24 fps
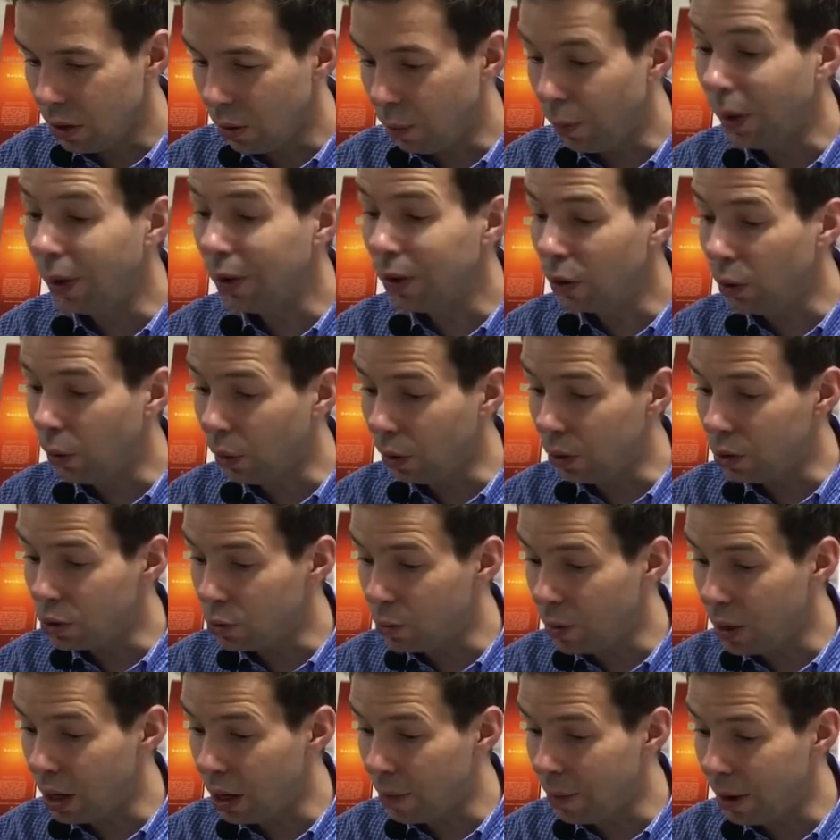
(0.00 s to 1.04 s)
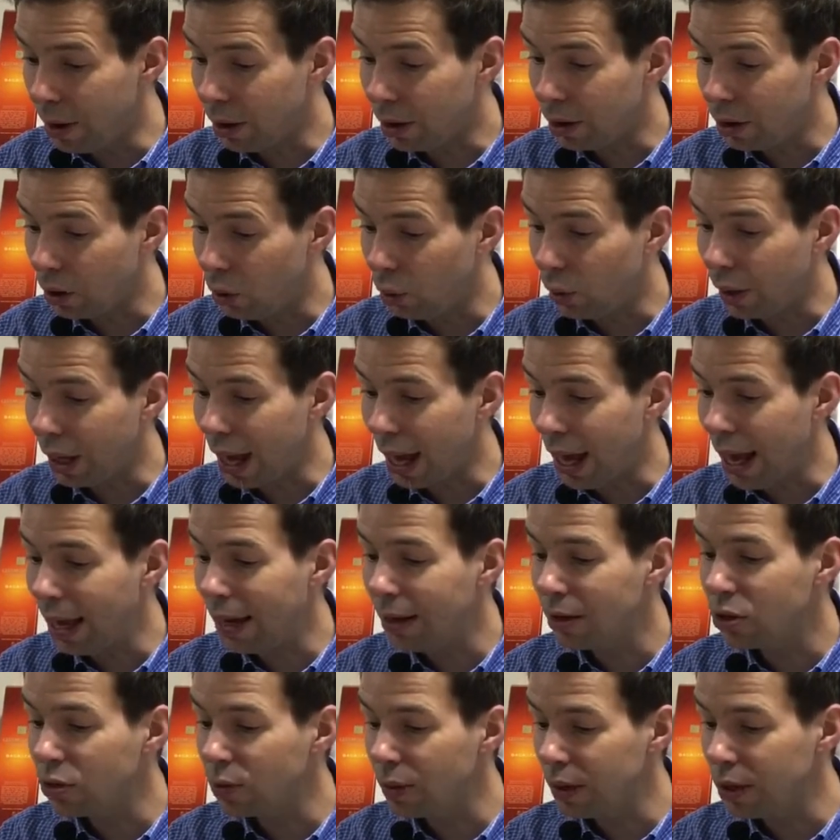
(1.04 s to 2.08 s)
Well, no, American oak
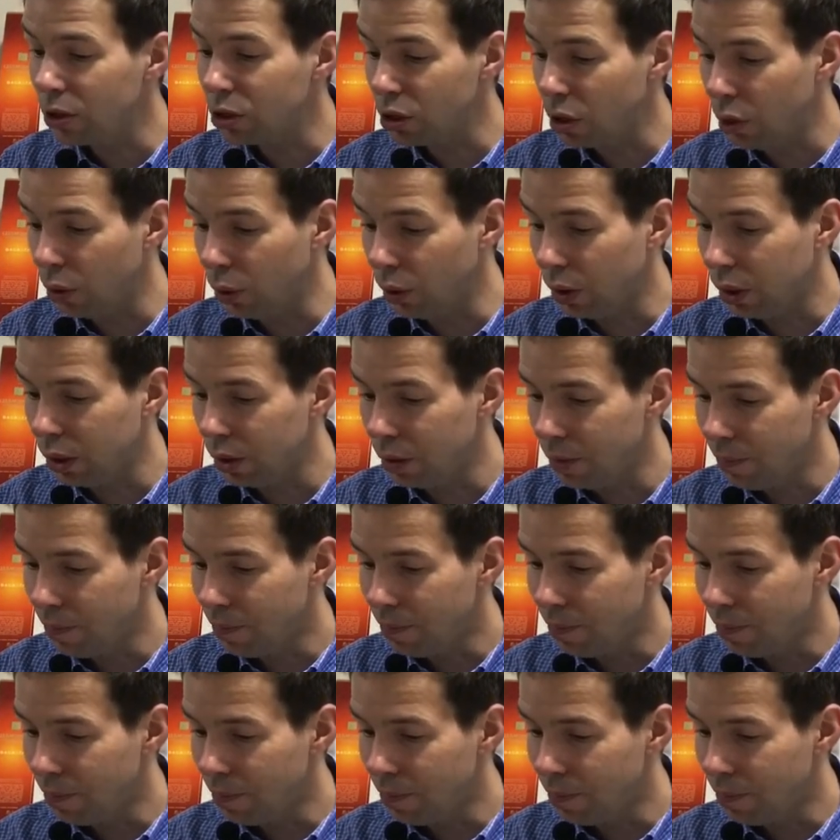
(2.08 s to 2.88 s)
and Swedish oak.